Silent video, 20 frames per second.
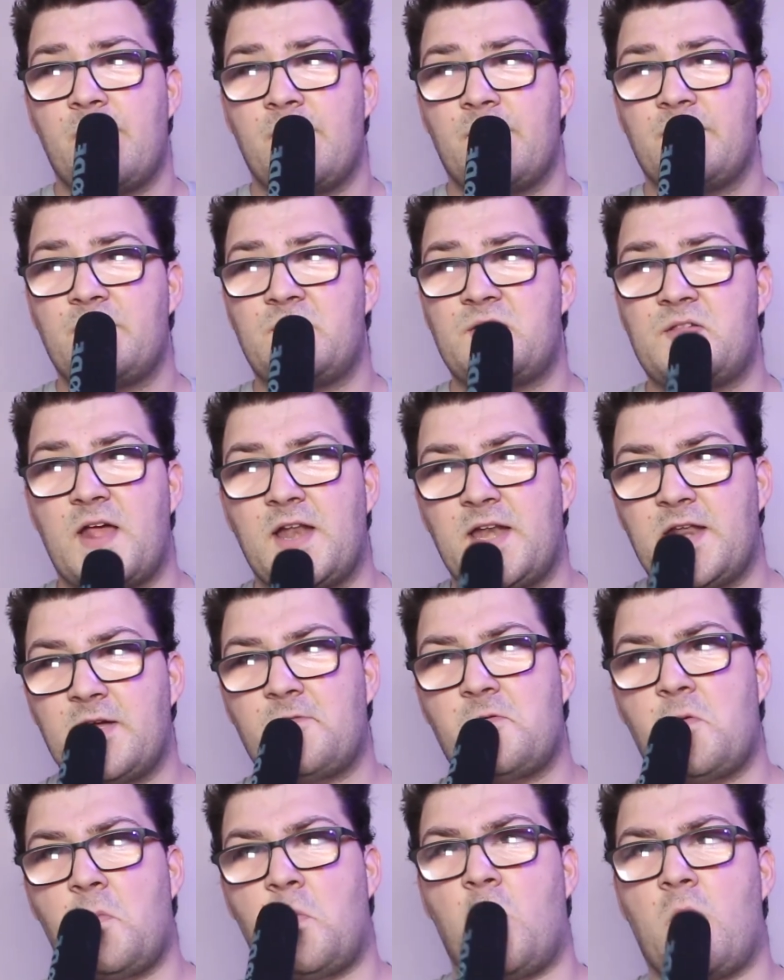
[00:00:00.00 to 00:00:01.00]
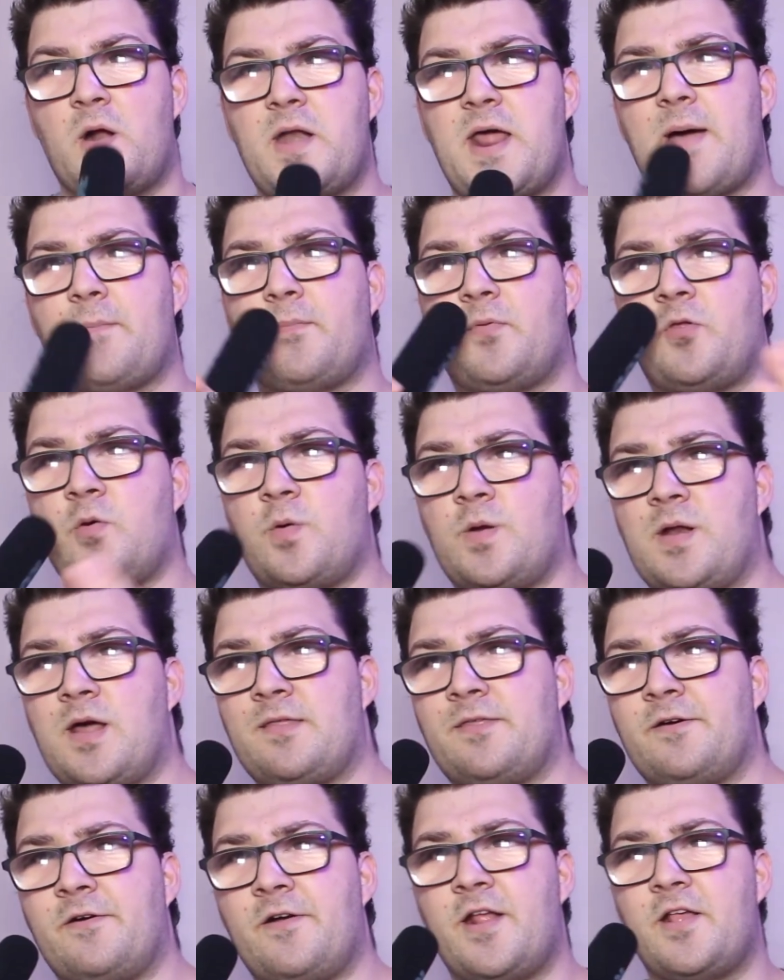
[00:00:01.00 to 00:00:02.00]
send it from one app to
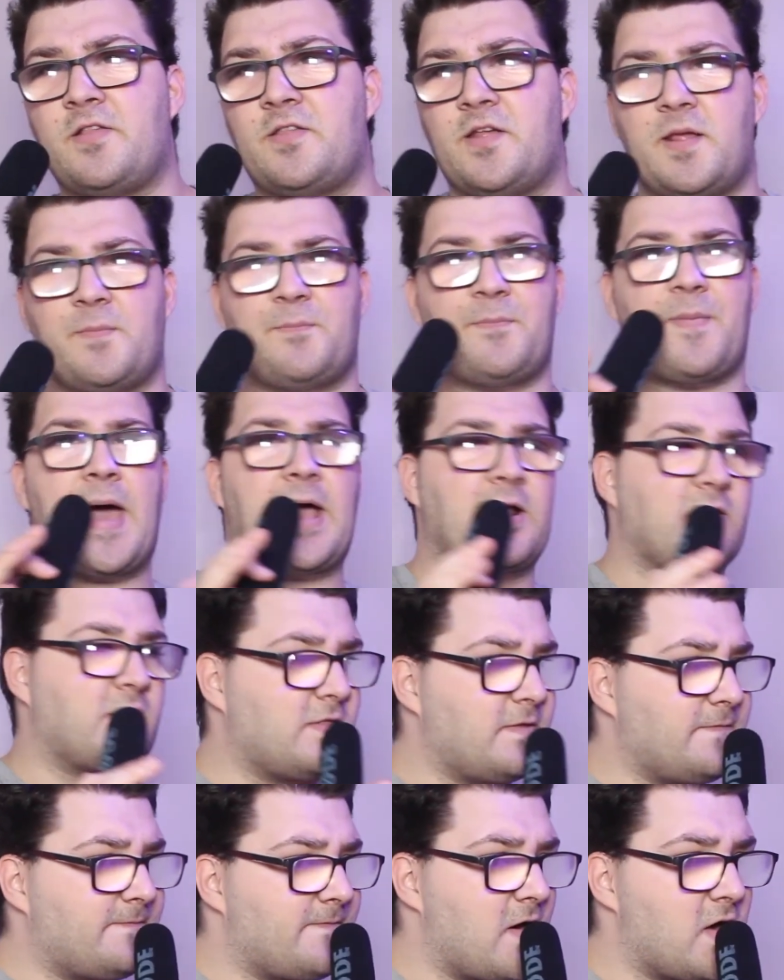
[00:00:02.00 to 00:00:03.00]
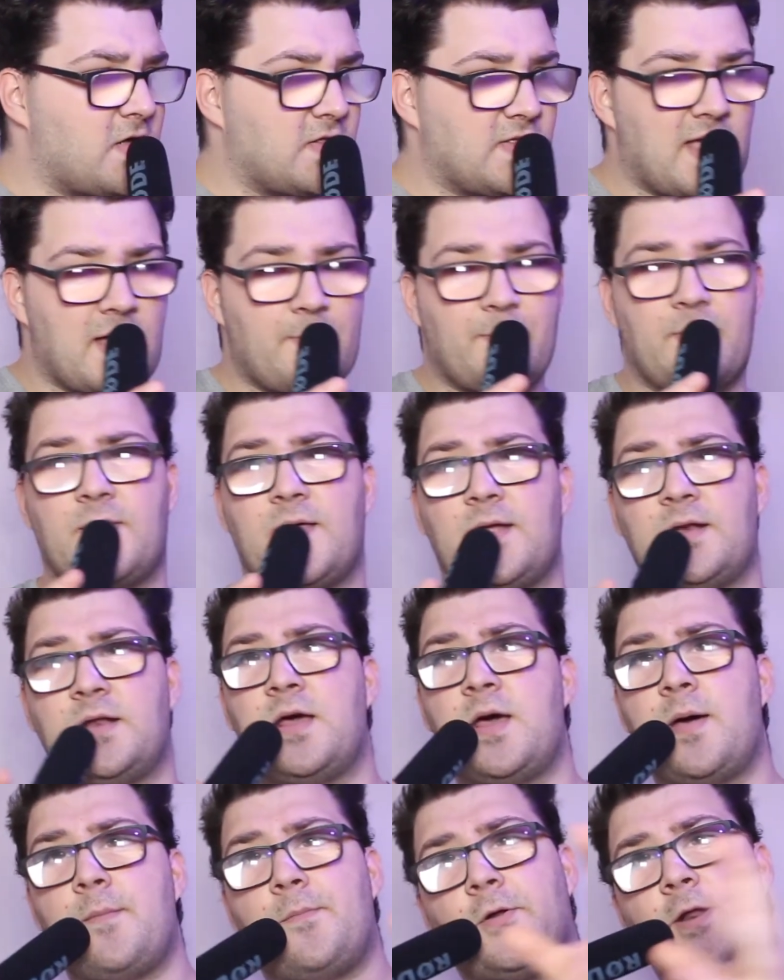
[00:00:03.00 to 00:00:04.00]
another and then send it back to the first app and then
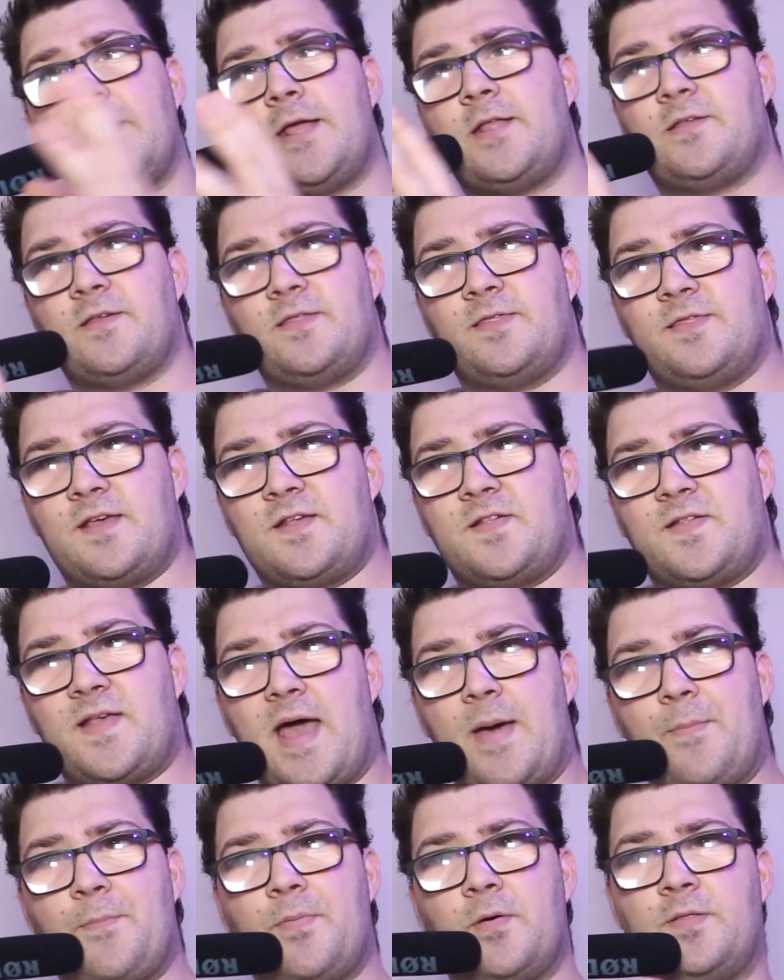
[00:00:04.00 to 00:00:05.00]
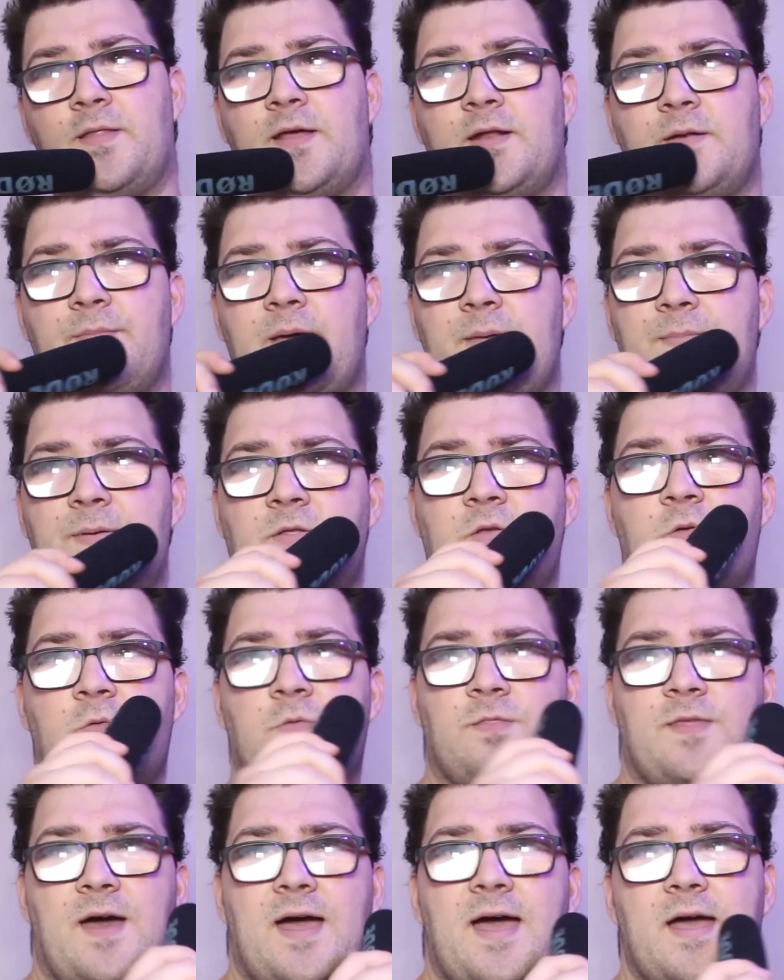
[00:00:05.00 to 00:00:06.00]
put it into this app and then maybe do
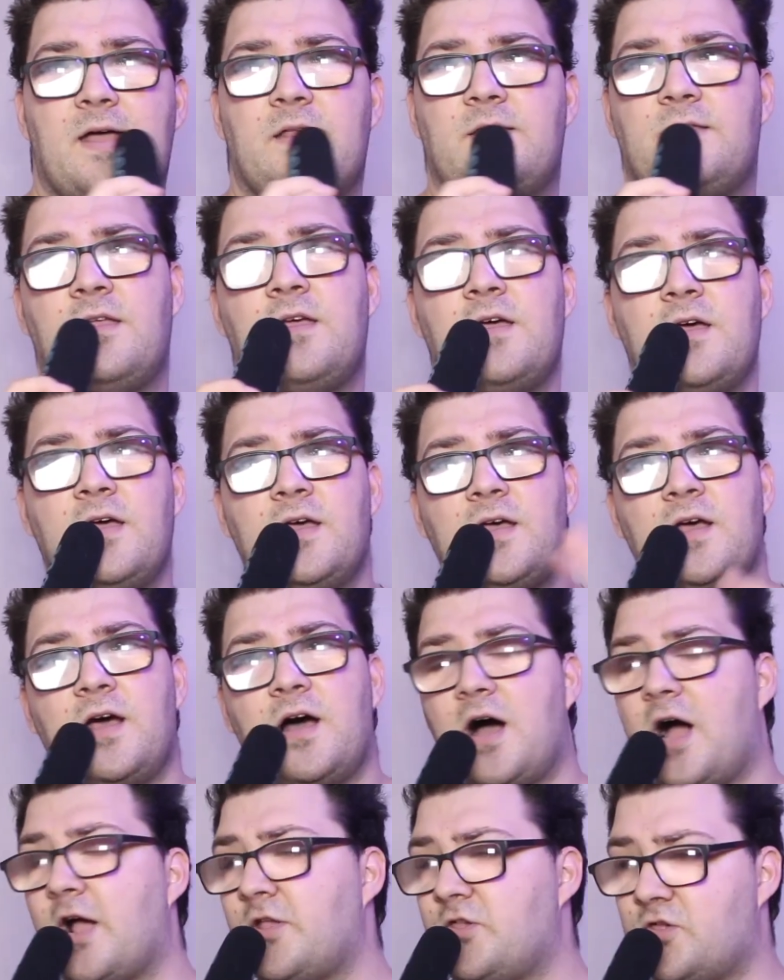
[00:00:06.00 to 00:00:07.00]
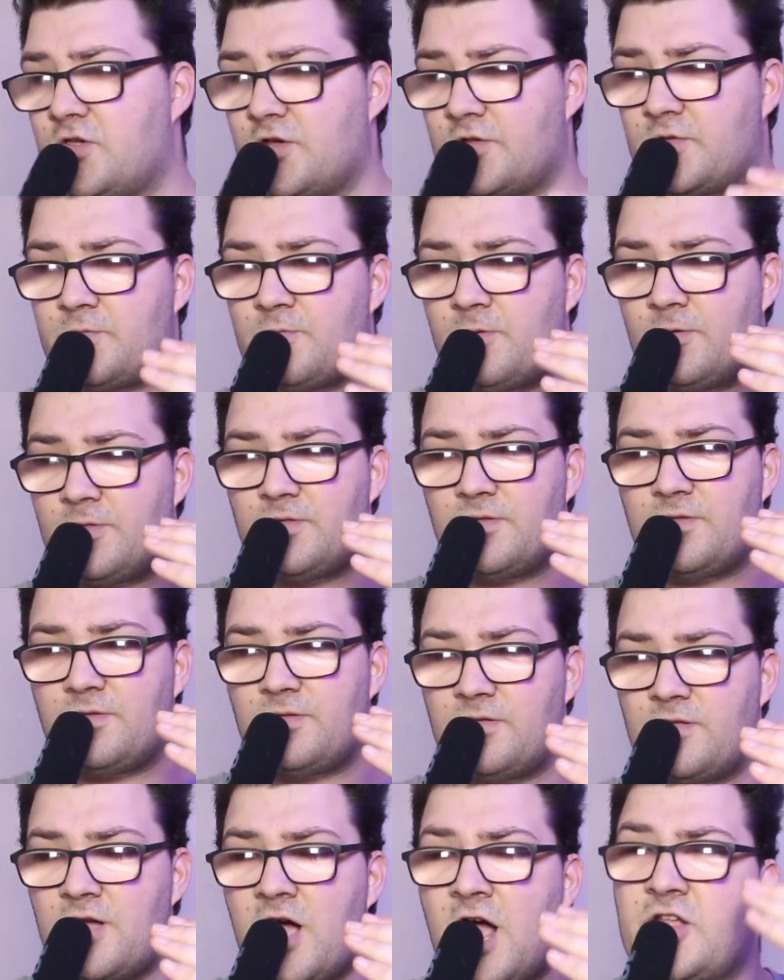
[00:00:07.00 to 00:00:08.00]
that and I just want
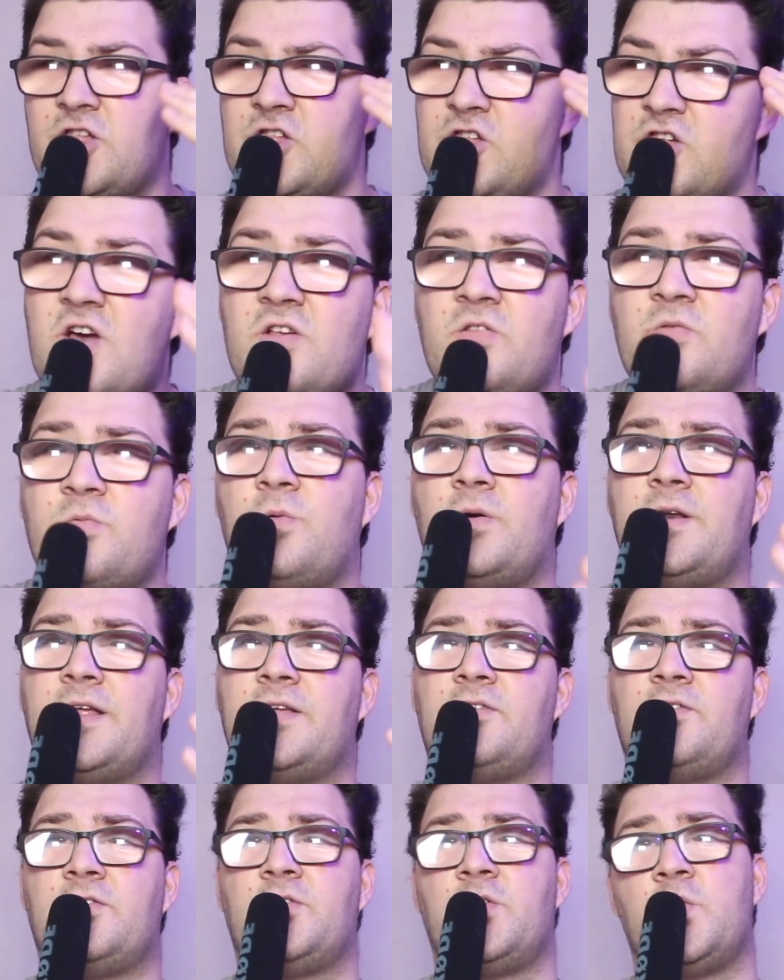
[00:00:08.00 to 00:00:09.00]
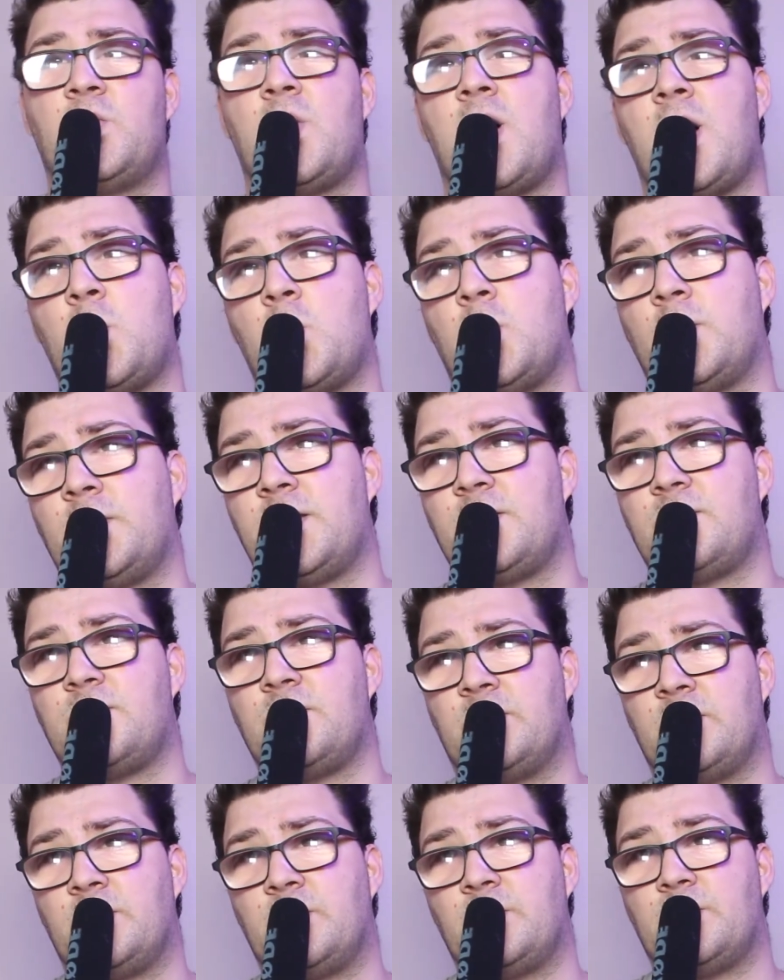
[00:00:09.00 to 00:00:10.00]
I just want it to do what I want it
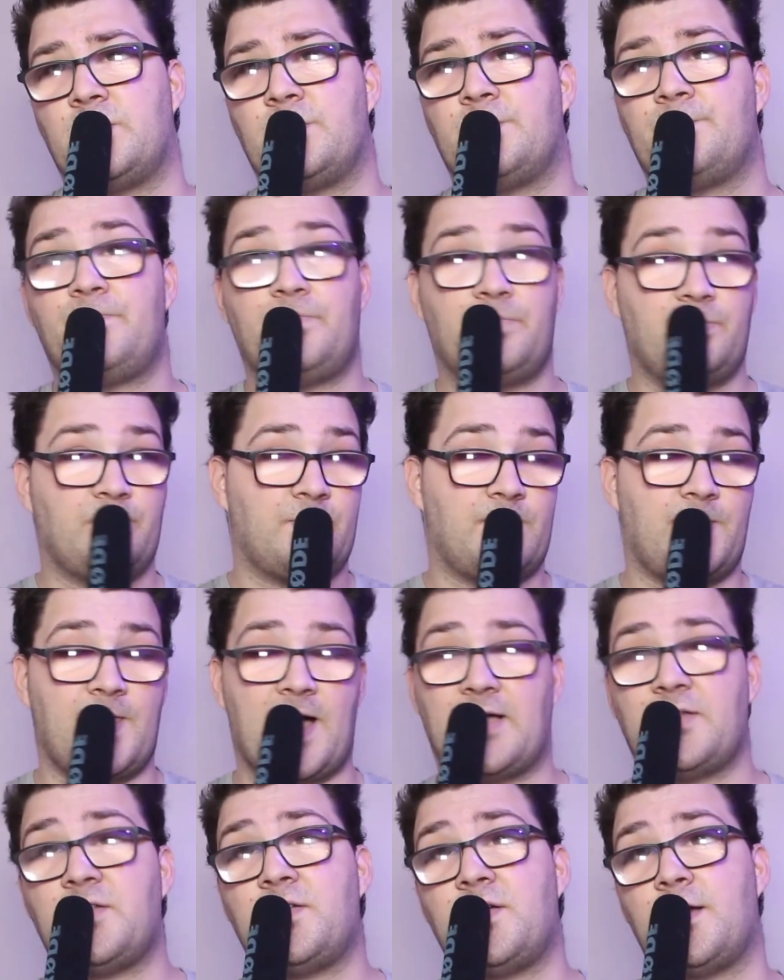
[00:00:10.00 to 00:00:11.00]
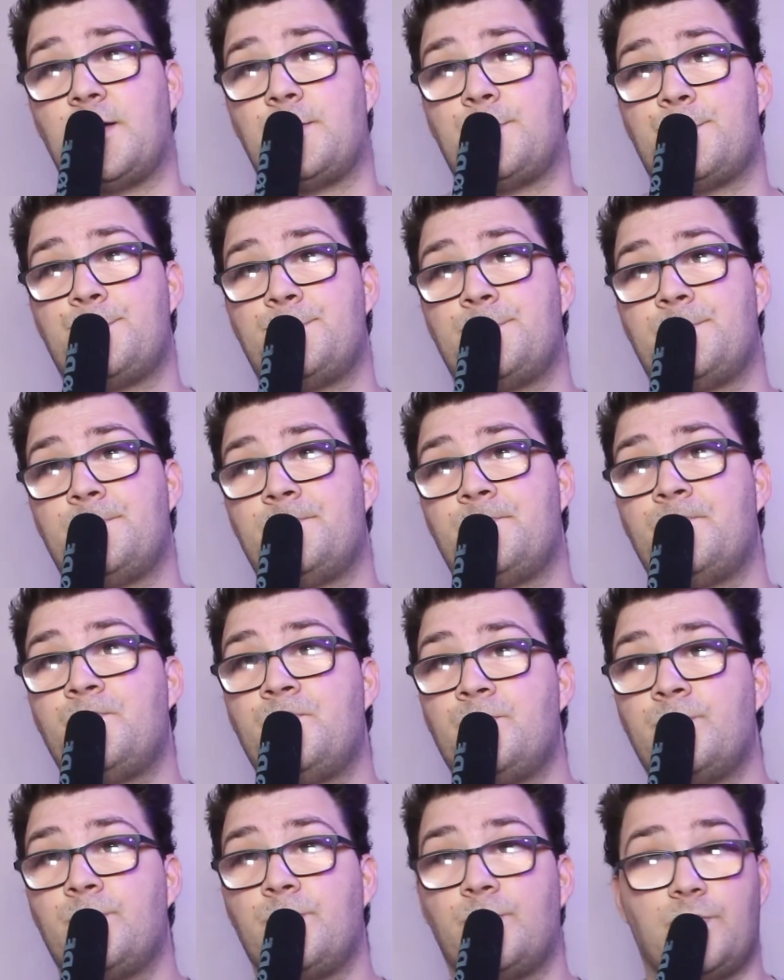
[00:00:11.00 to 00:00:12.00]
to do. That's it
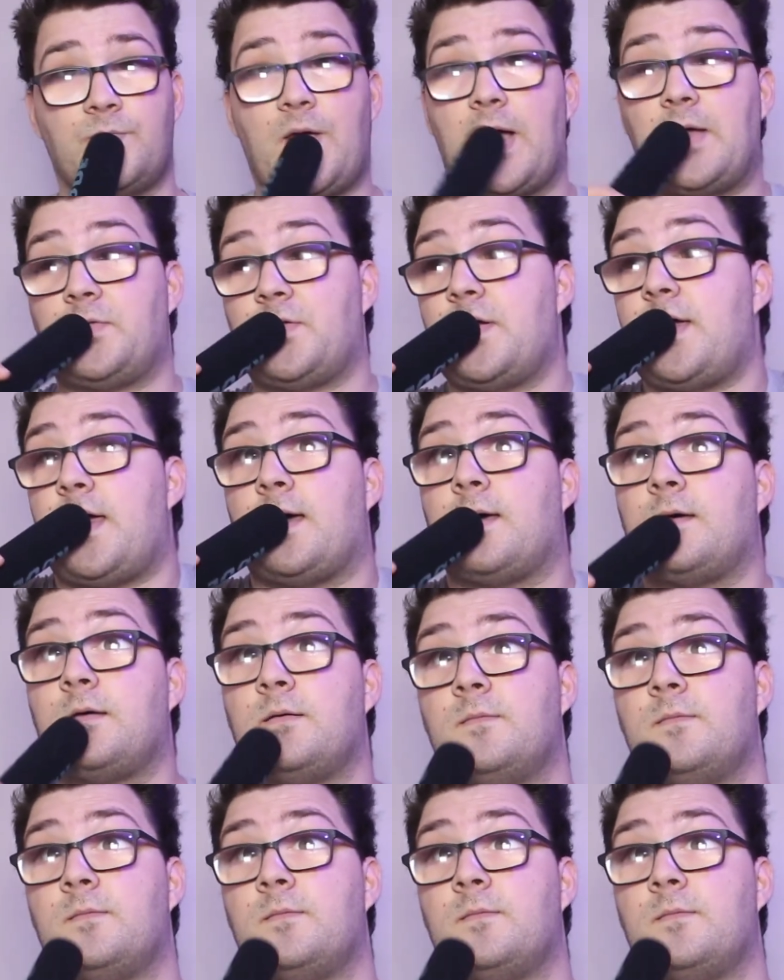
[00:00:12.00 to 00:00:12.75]
that's it.